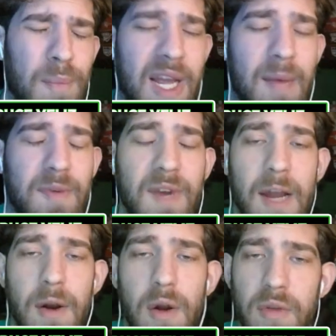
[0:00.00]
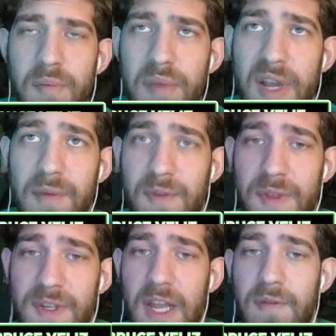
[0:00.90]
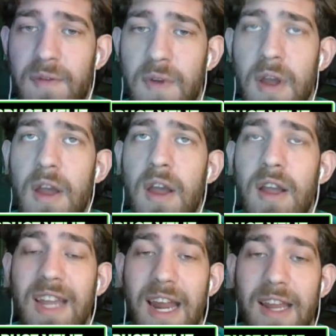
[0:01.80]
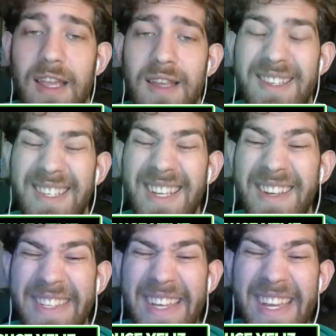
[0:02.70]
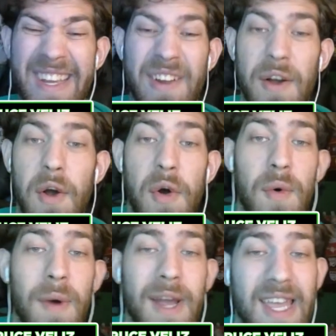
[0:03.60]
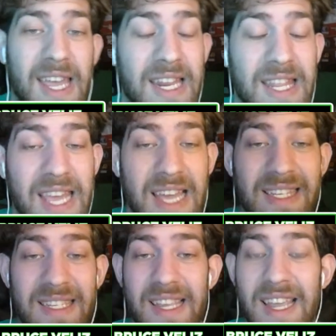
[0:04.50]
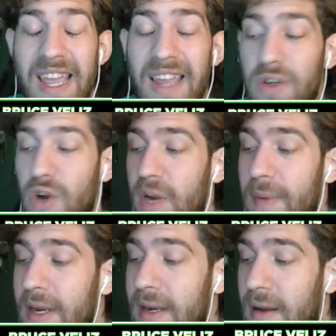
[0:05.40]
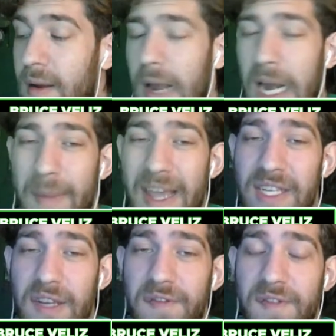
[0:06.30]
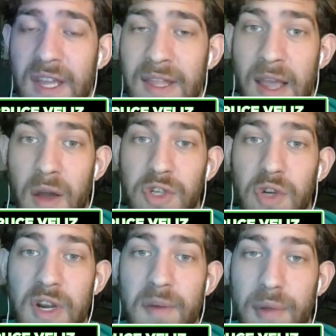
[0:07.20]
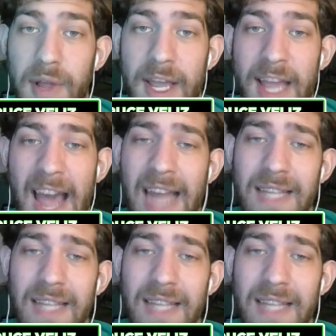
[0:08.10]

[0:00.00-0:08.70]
big ups for Dan Hurley, big ups for the state of Connecticut. 6 and 0 in the NCAA tournament. An amazing feat. They also did play at